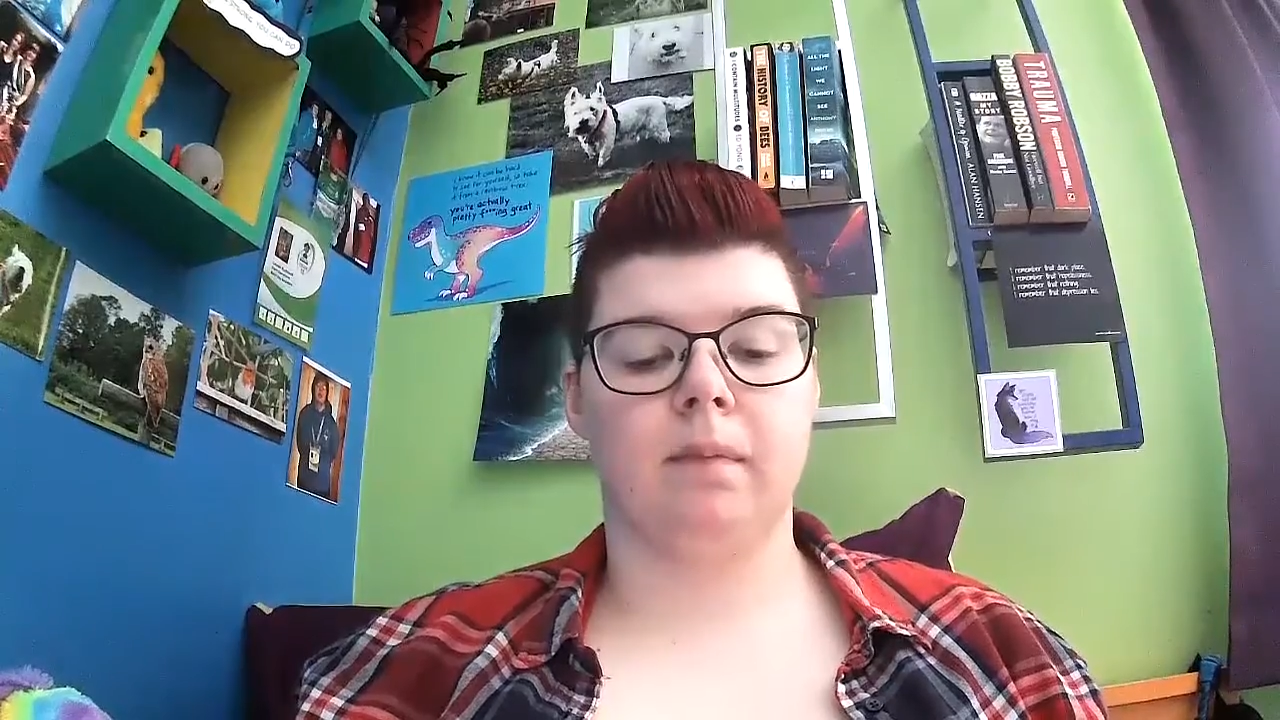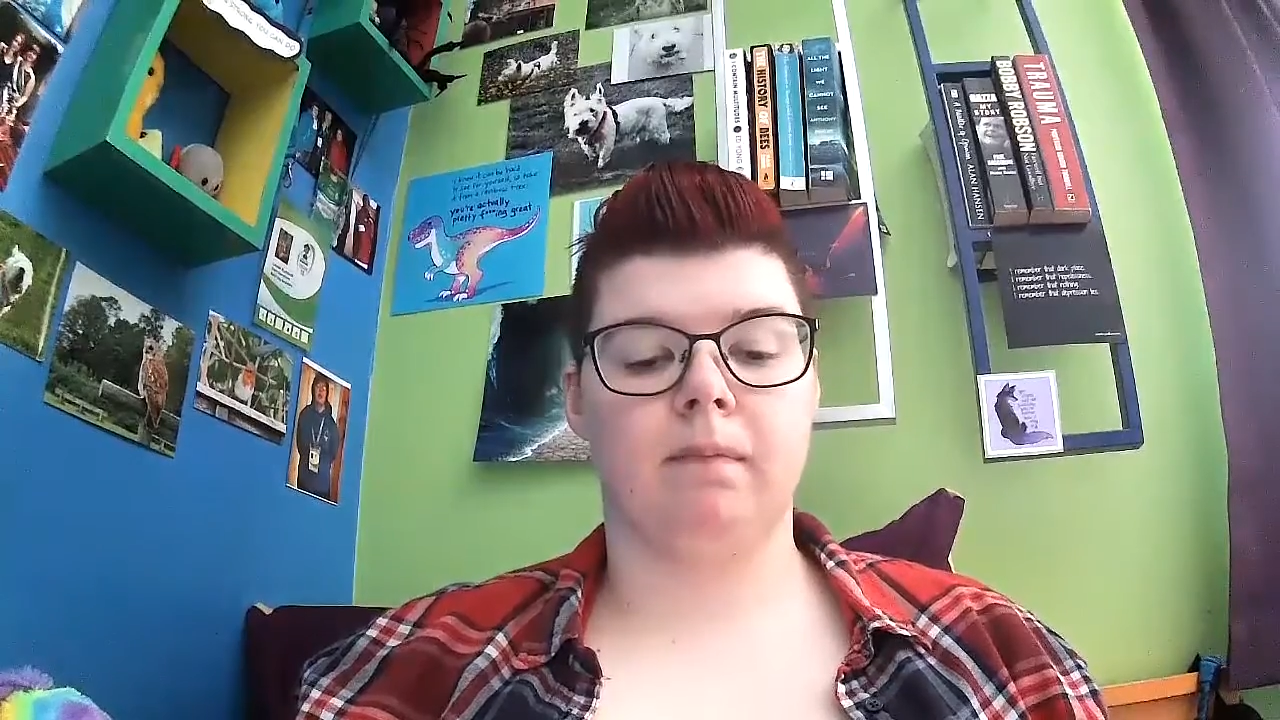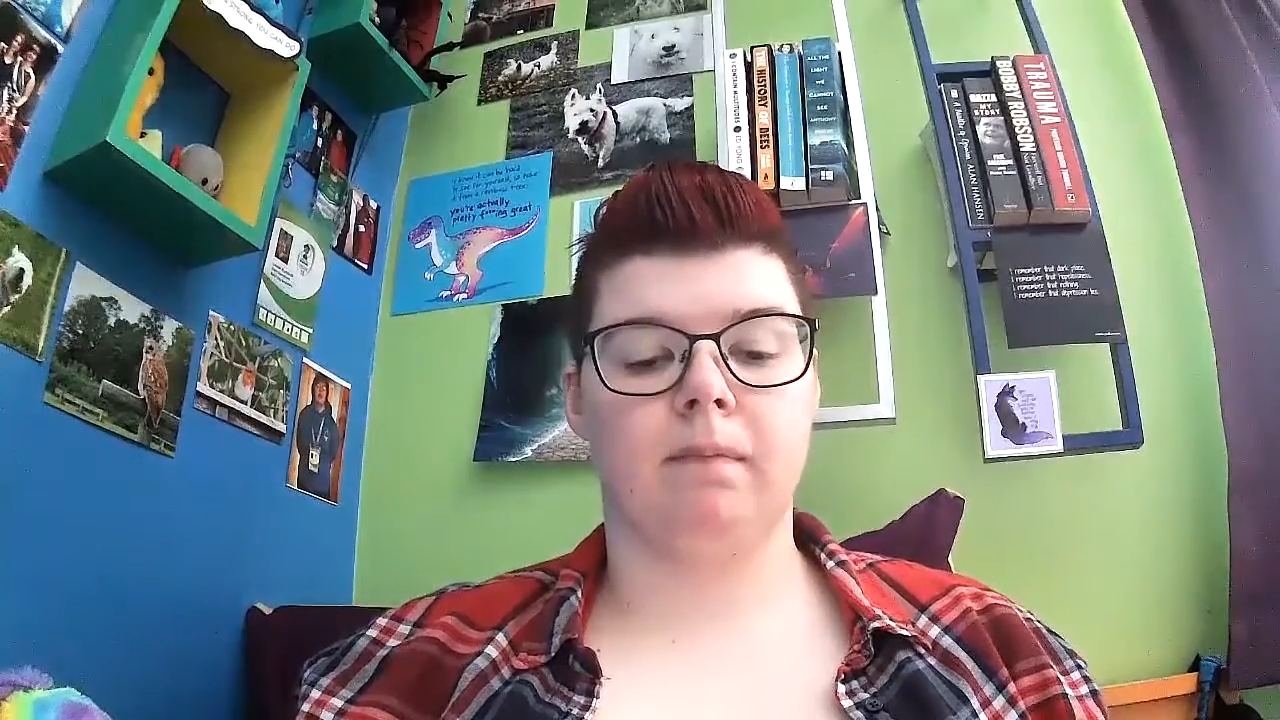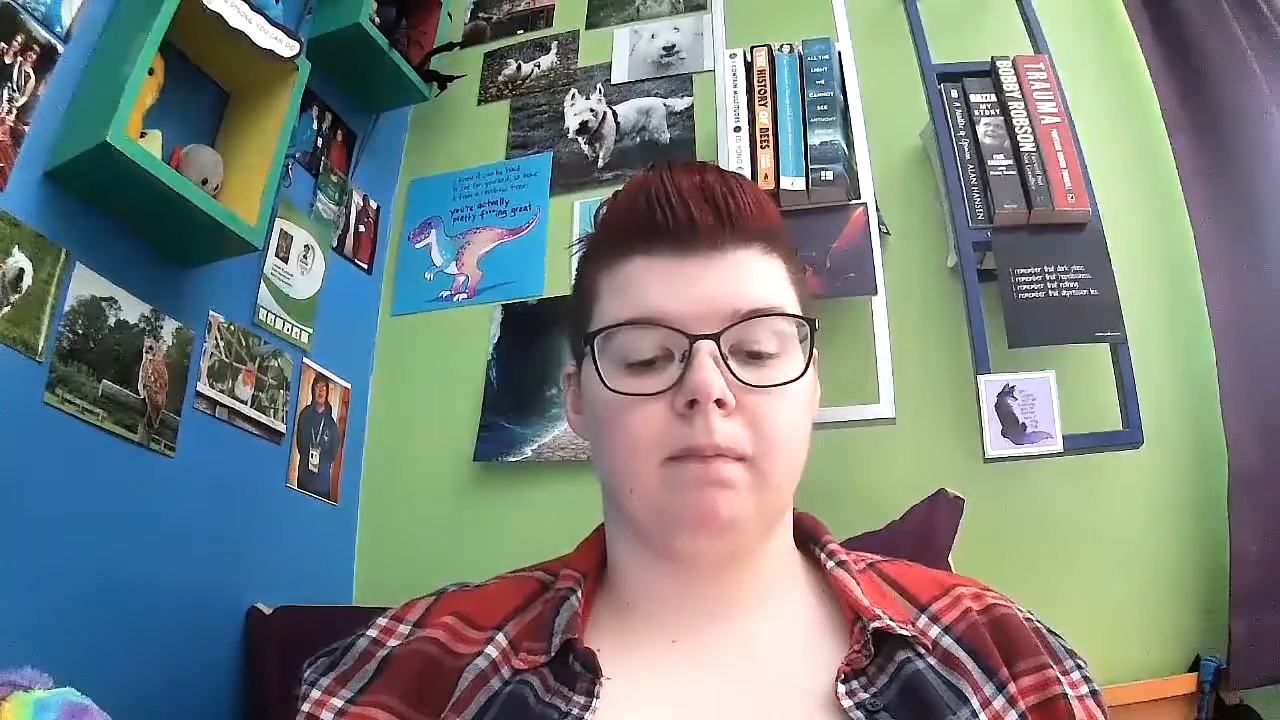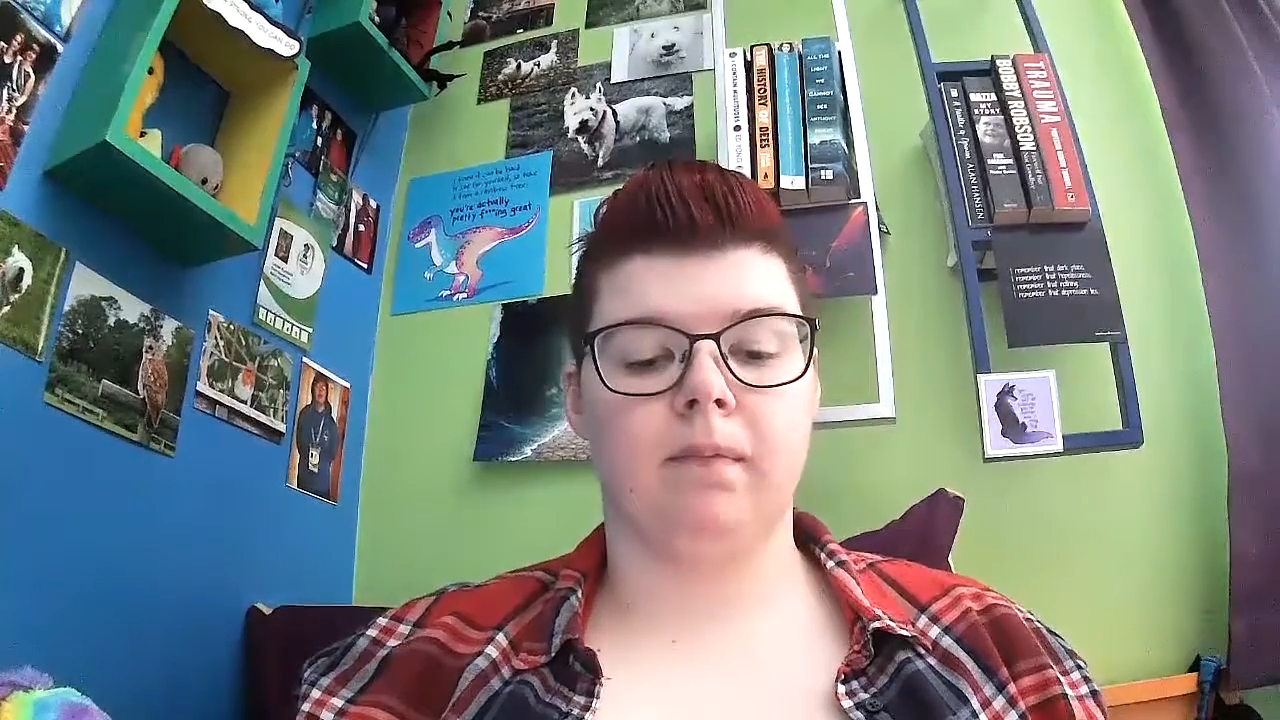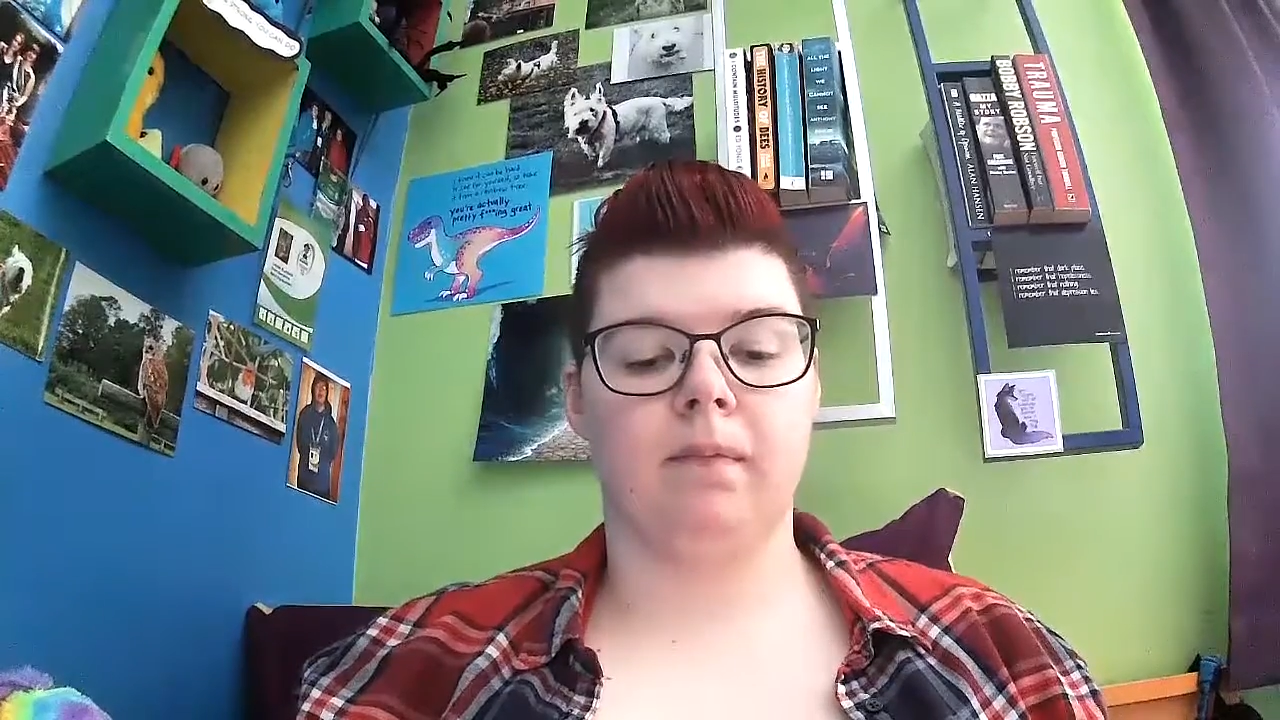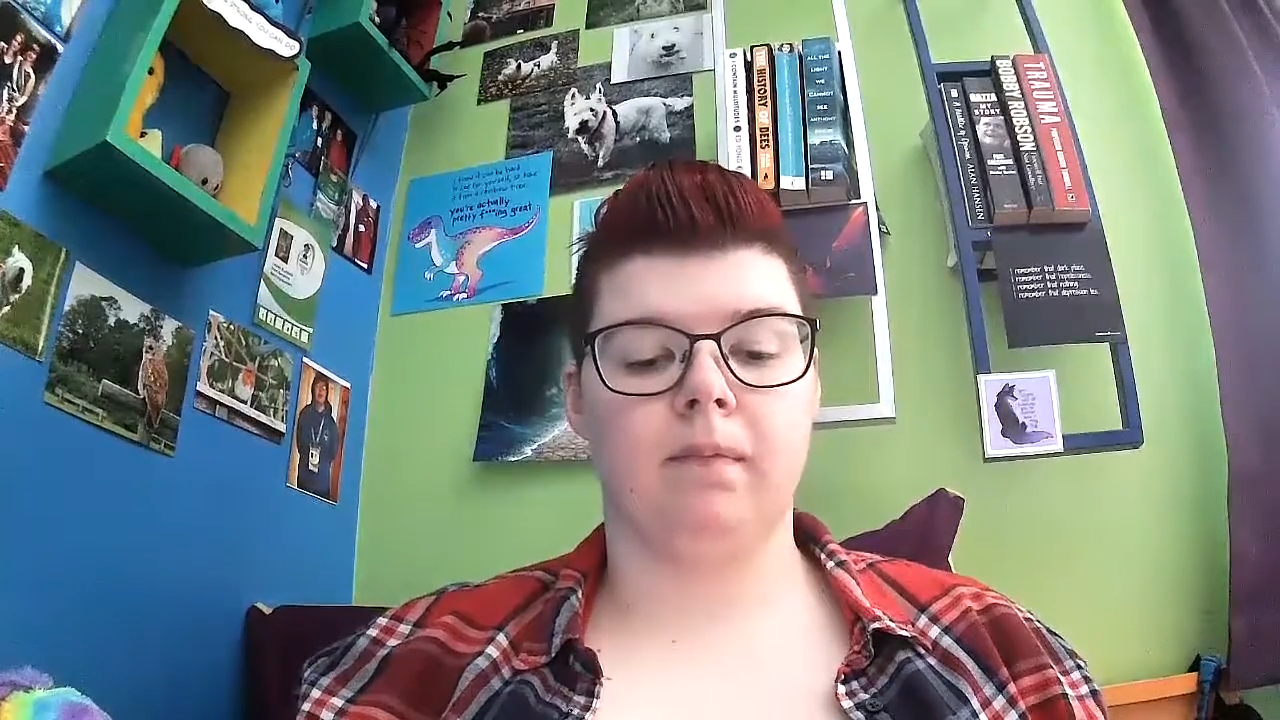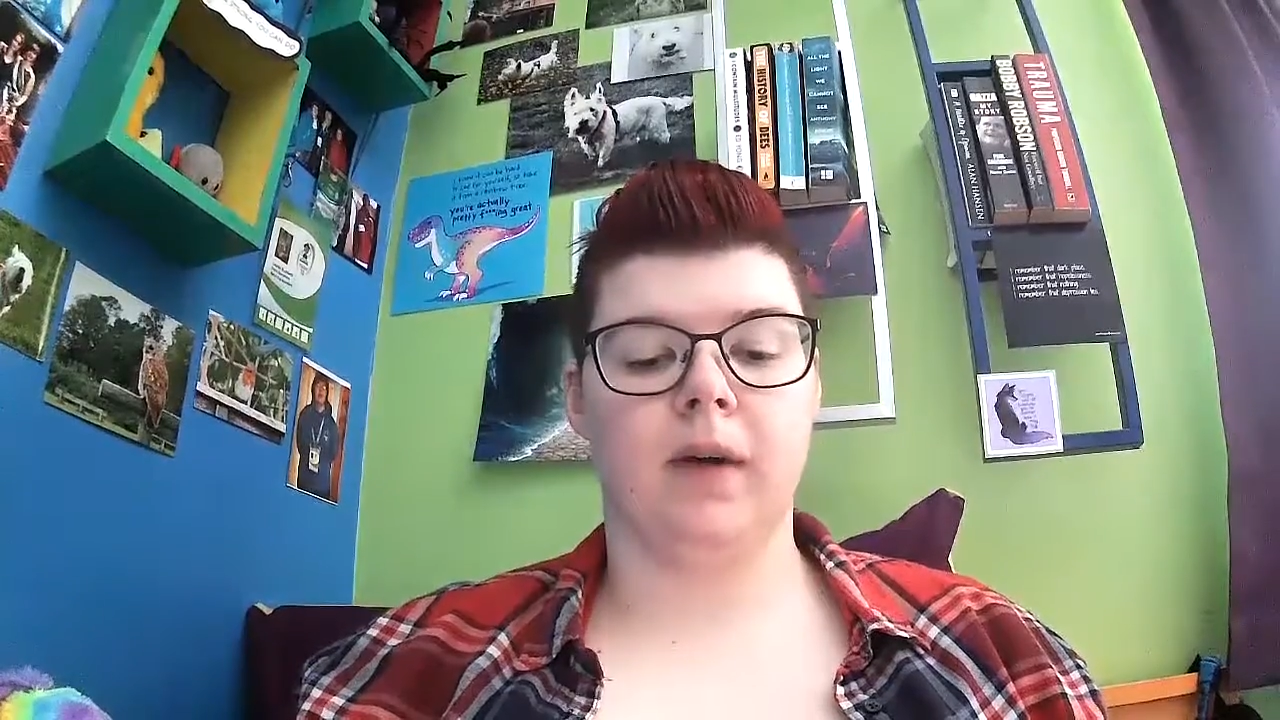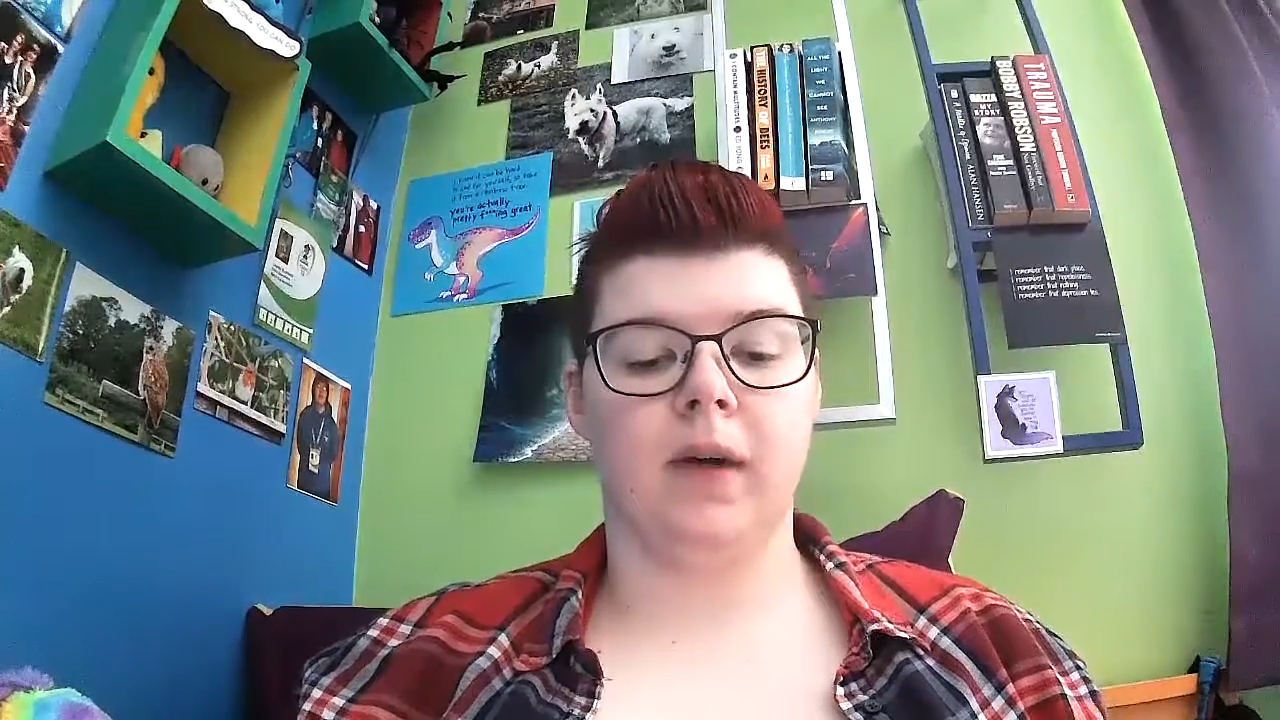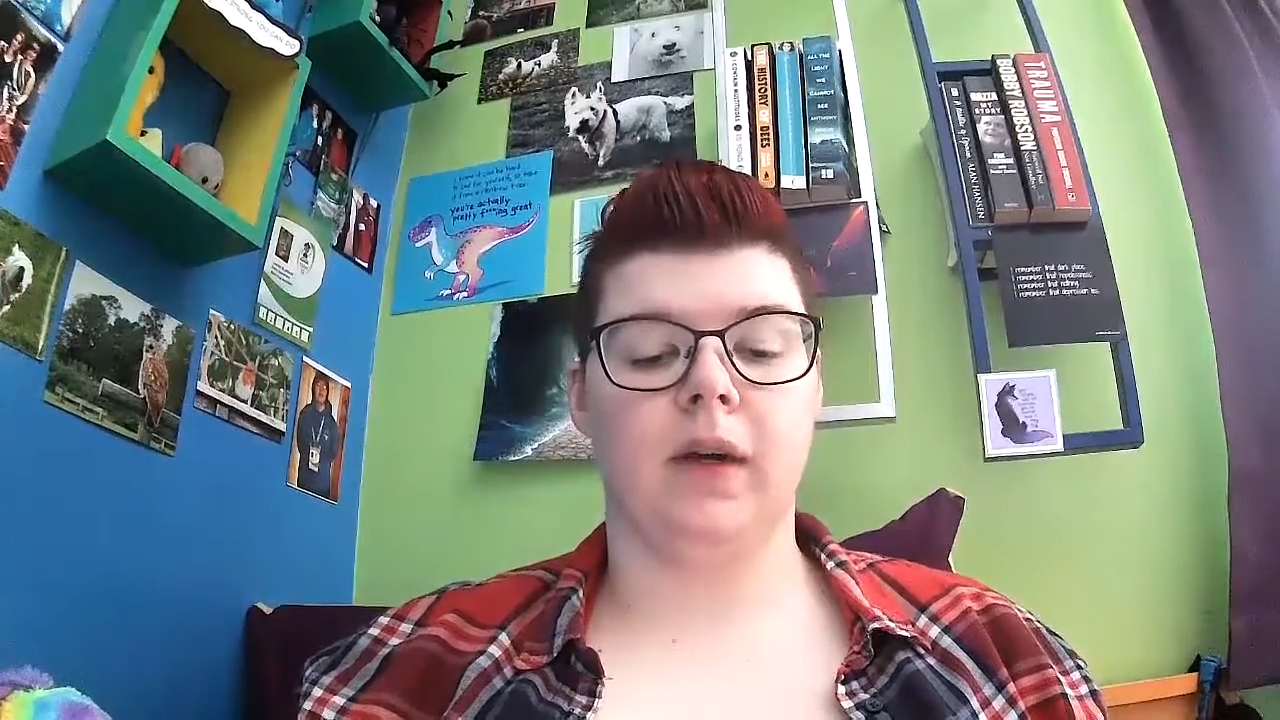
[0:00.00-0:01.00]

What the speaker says: My name's